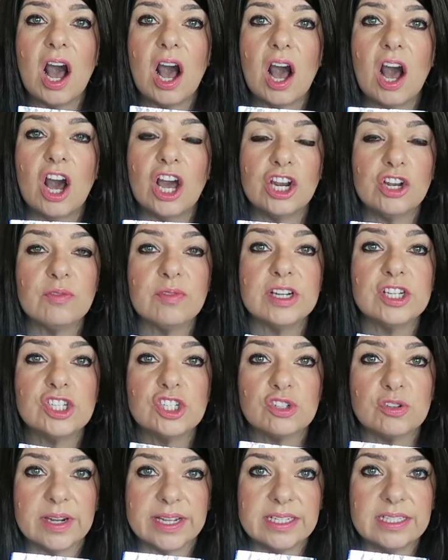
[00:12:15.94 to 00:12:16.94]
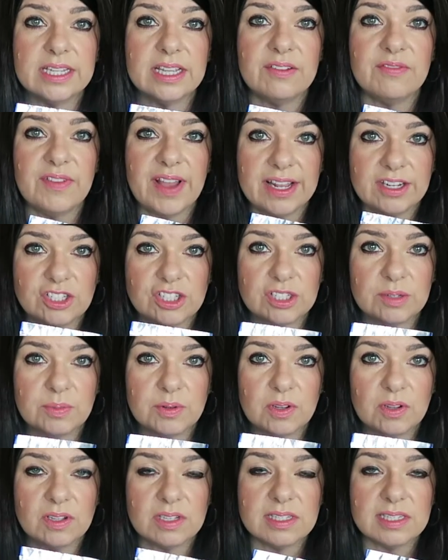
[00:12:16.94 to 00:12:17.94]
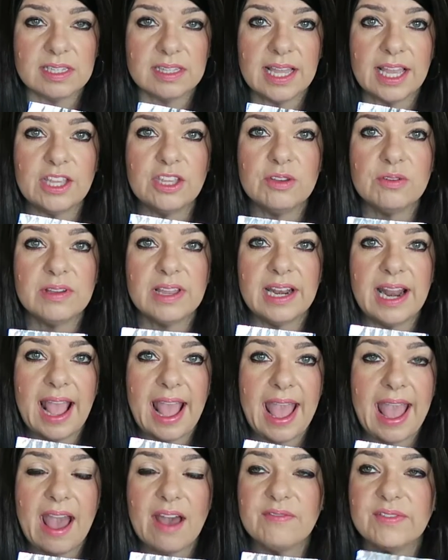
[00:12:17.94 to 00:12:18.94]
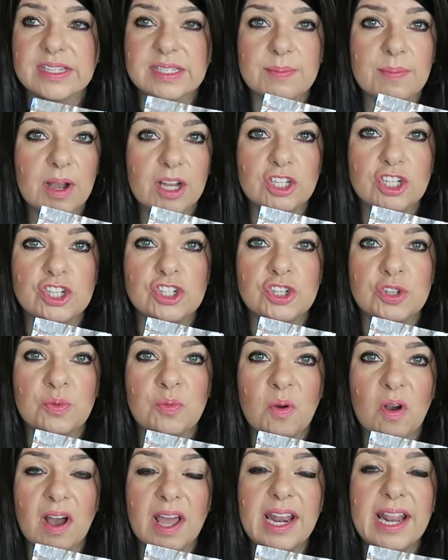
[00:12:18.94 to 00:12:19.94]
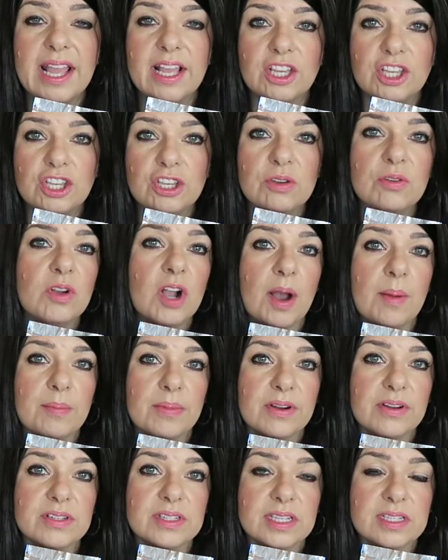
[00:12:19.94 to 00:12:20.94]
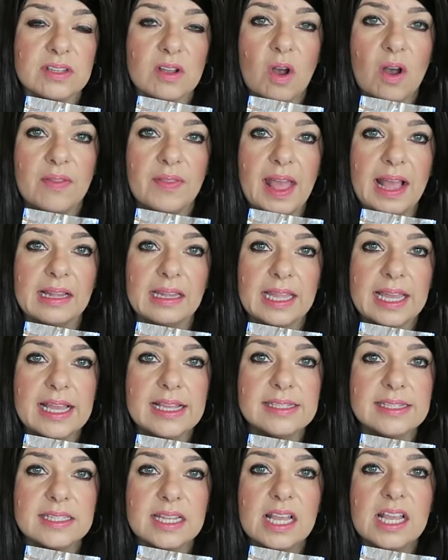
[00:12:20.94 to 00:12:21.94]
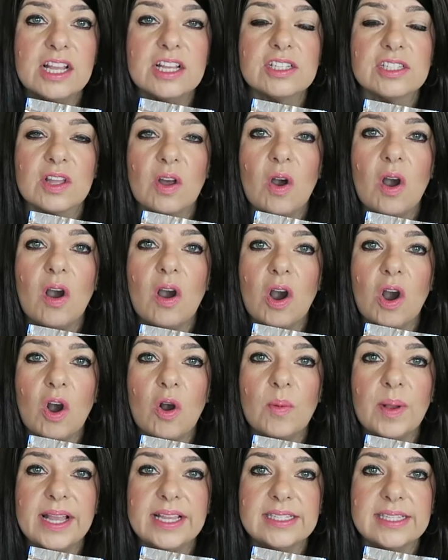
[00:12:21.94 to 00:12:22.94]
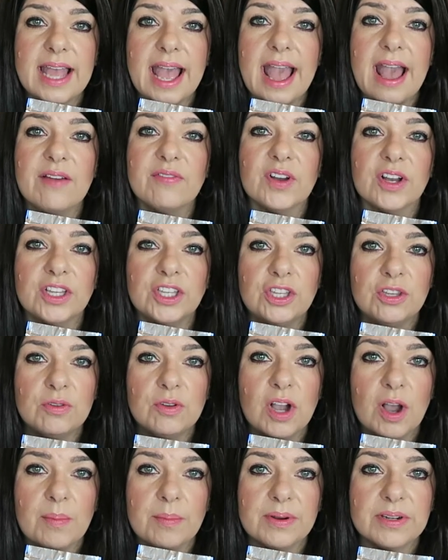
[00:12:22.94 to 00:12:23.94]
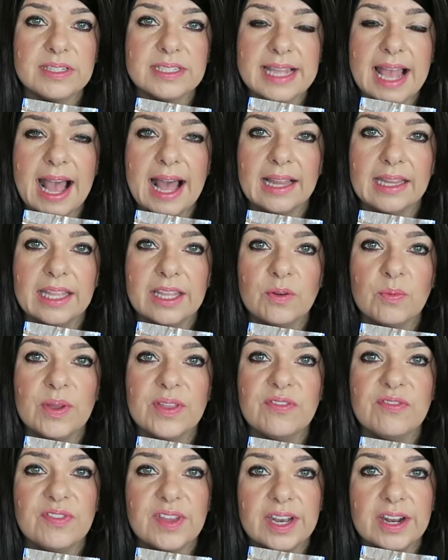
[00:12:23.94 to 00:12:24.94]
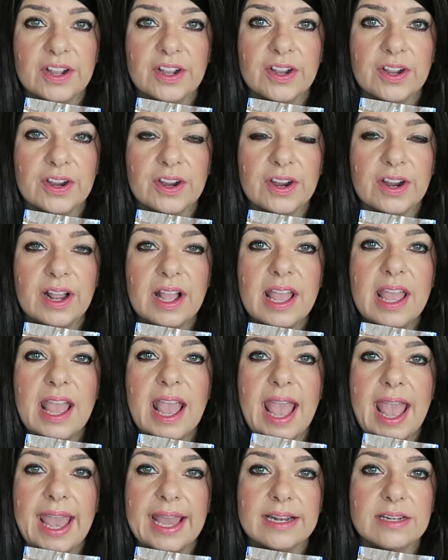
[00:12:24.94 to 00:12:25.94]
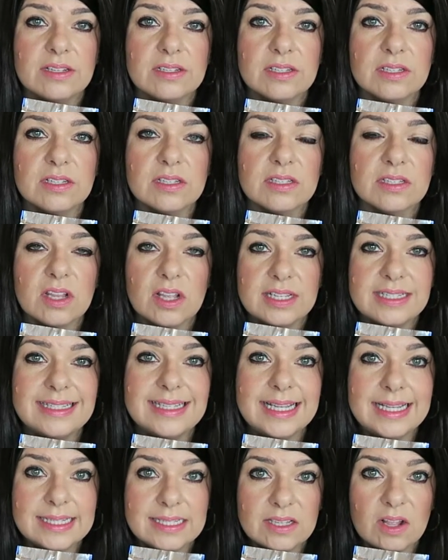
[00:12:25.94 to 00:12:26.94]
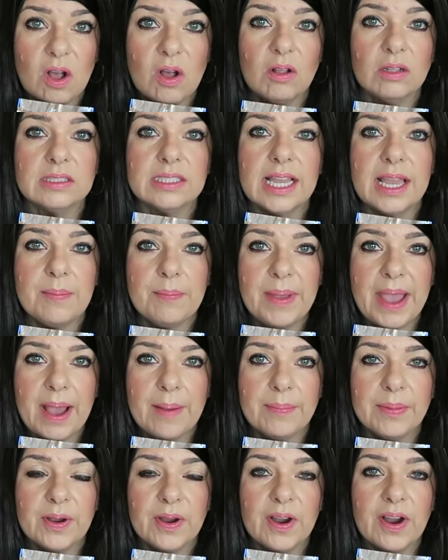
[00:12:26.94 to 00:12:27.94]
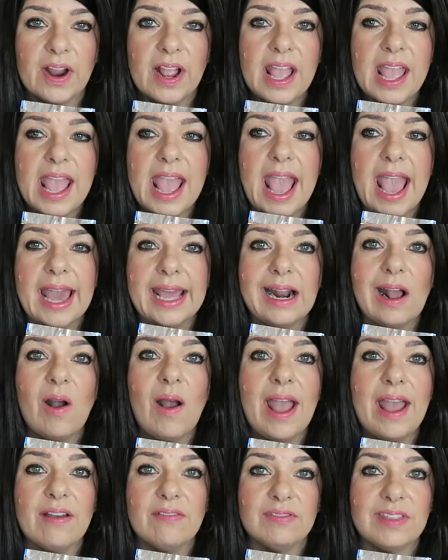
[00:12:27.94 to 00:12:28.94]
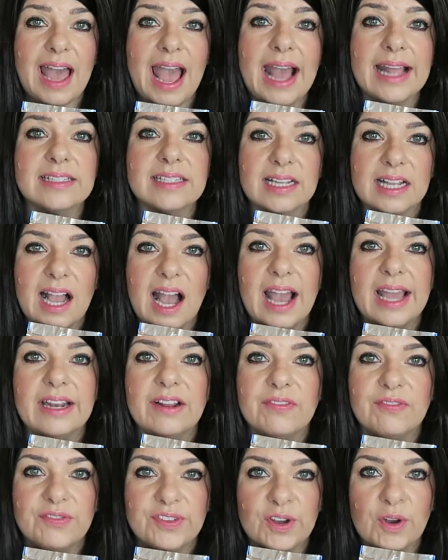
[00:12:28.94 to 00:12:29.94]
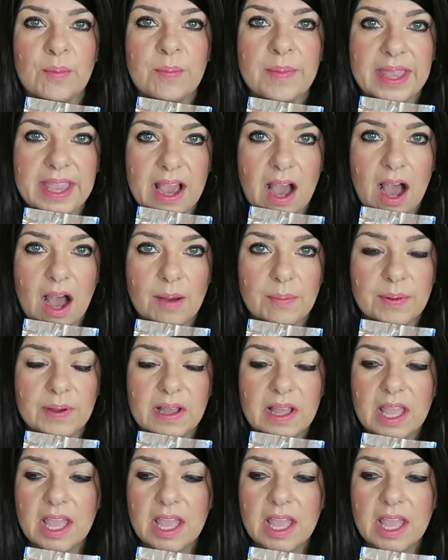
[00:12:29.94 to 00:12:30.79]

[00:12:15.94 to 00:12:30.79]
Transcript: unrestricted vegetables that you can have as much as you want, and cucumbers is on that list. So I'll always have a cucumber salad with vinegar and sea salt and pepper, and I'll have that to kind of fill me up.